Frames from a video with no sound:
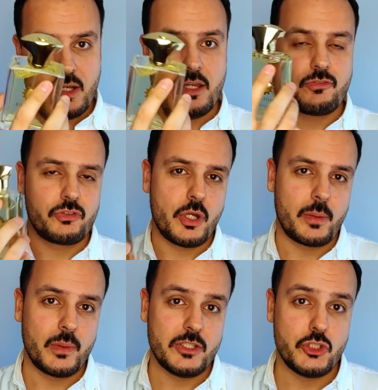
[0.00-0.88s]
if we
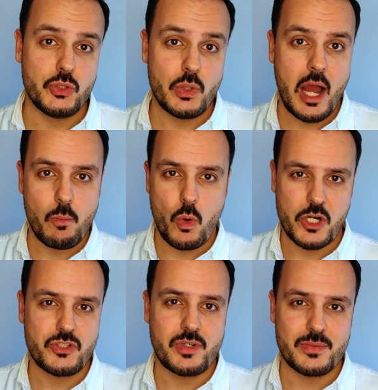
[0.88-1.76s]
are into
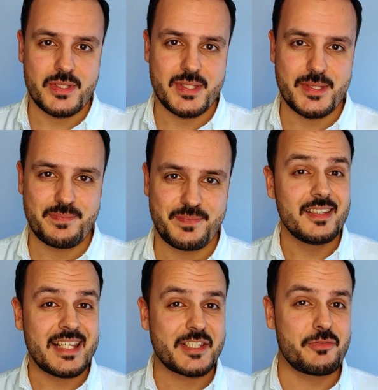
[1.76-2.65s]
Amouage fragrances.
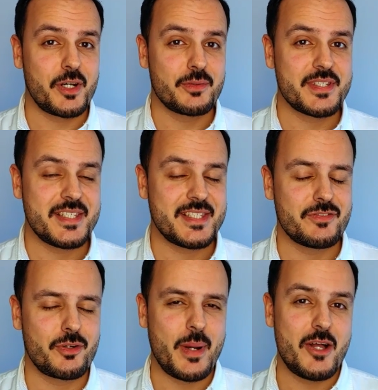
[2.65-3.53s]
The next fragrance, this
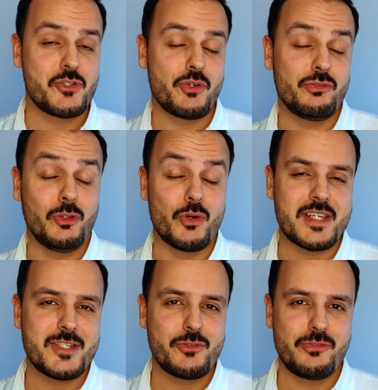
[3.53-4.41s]
is from House of
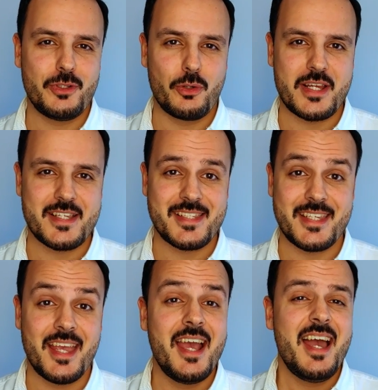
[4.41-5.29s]
Lorenzo
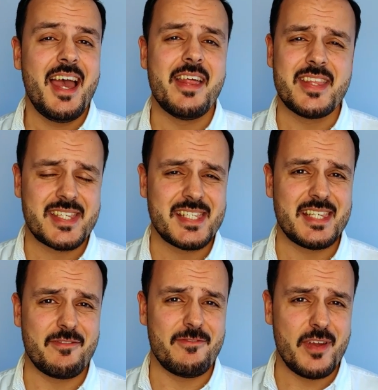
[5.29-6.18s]
Villoresi, and this
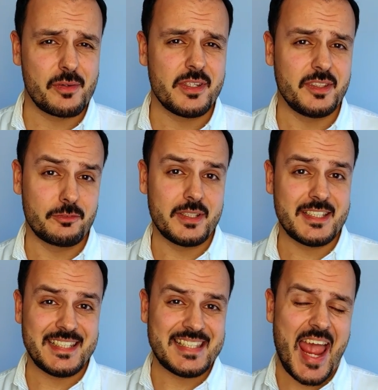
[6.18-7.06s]
is a very
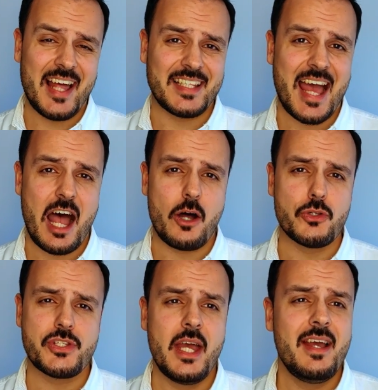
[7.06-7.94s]
underrated Italian
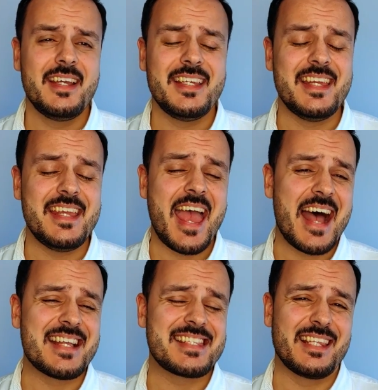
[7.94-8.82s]
house. He
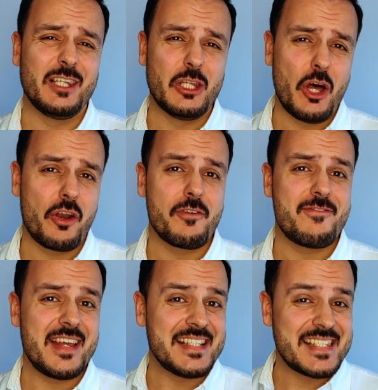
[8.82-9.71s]
has a lot of
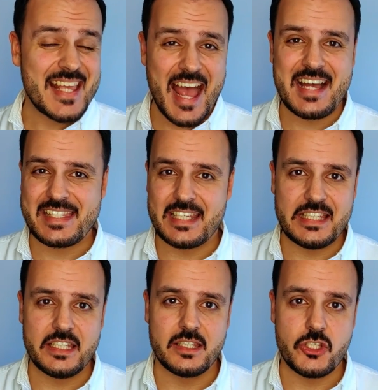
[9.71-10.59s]
fantastic
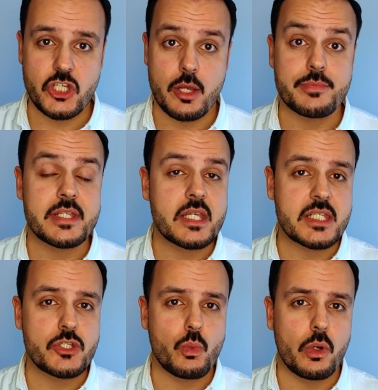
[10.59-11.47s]
hidden gems.
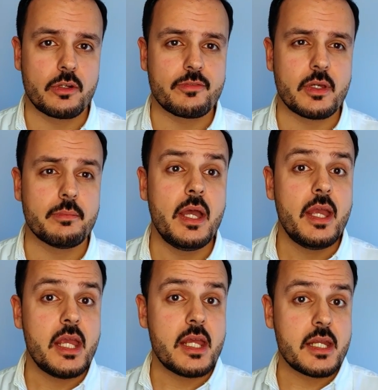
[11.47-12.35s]
This is one of them,
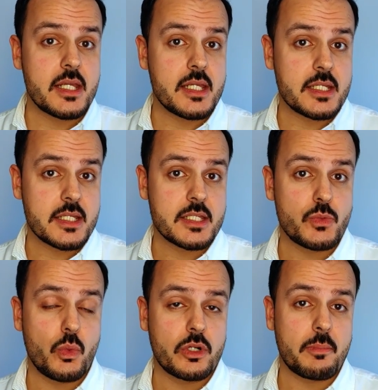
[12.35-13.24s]
and it
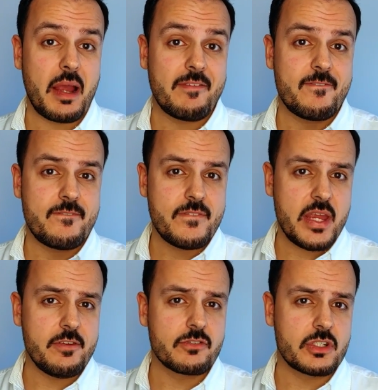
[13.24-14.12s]
is one of my
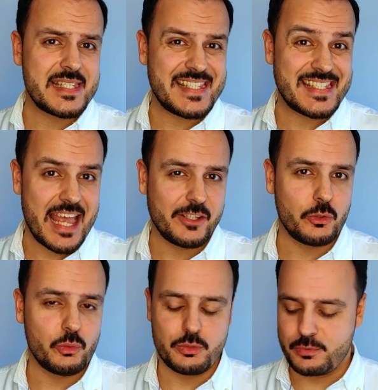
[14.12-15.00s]
favorite
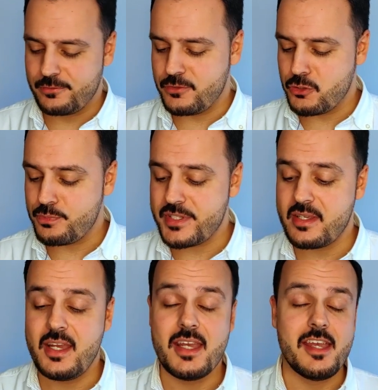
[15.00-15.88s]
sandalwood
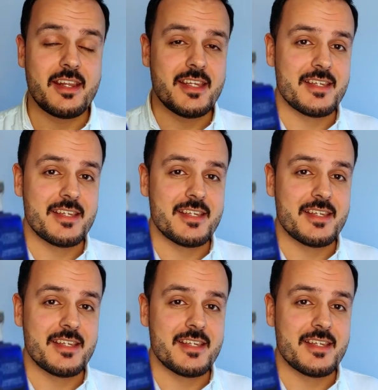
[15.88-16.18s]
perfumes. It